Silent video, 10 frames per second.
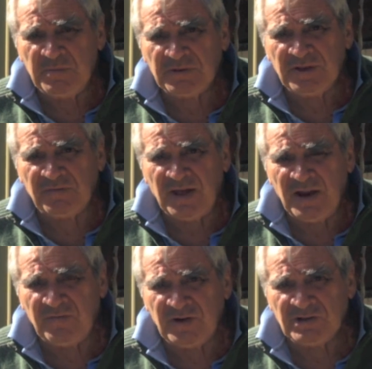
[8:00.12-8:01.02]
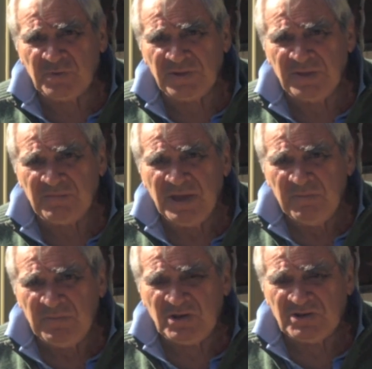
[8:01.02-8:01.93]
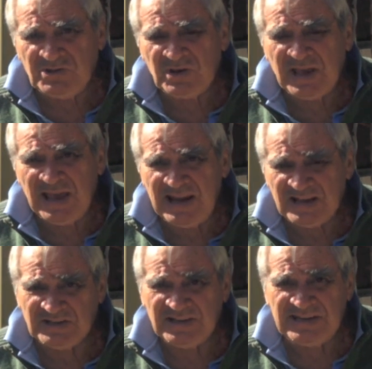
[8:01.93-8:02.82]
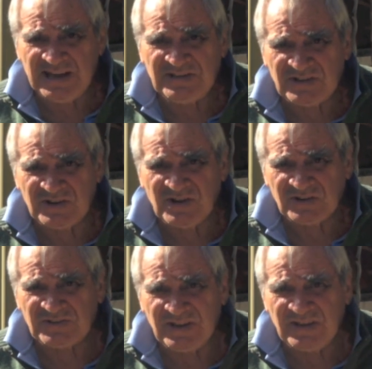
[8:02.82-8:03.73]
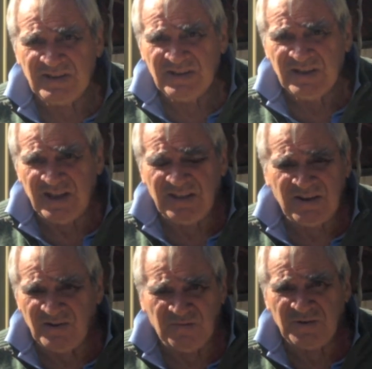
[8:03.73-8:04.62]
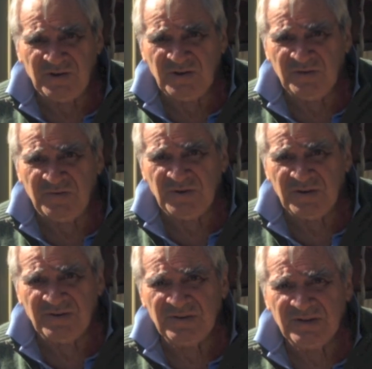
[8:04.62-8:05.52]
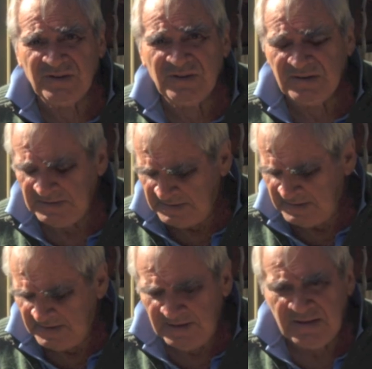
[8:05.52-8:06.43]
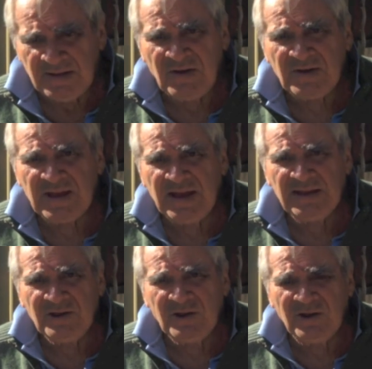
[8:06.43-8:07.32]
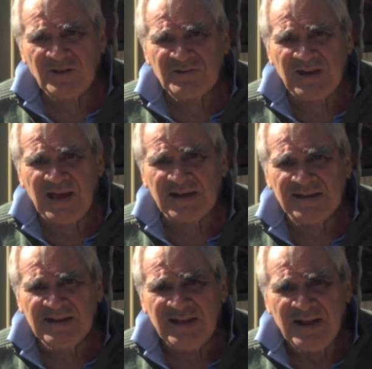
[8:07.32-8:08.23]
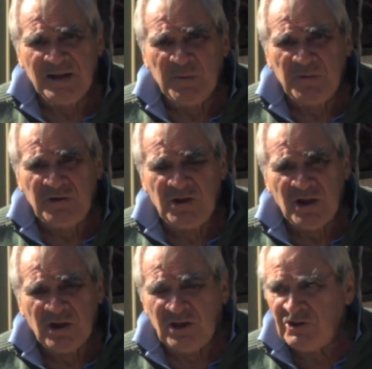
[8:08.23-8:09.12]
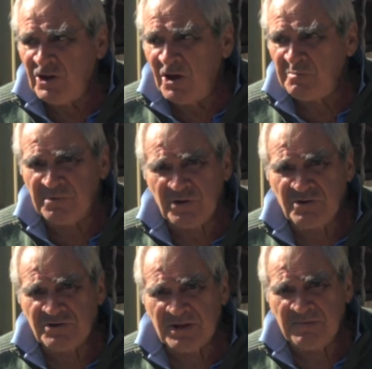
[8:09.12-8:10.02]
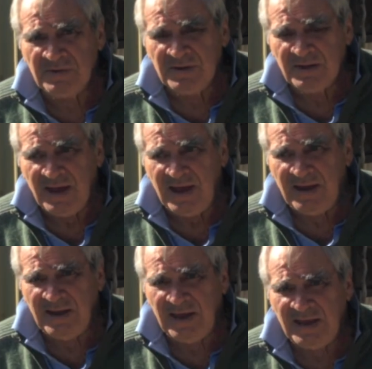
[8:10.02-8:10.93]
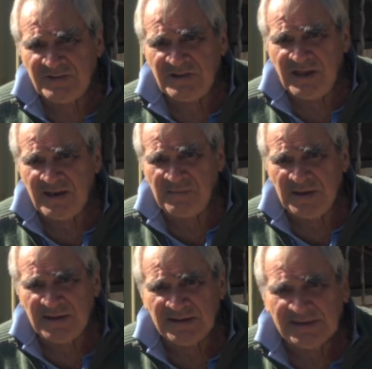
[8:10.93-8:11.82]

put the flavourings with them, because you can actually taste the caustic, and they're not very good for you. Okay, lots of luck. Don't bruise them, and air's the enemy.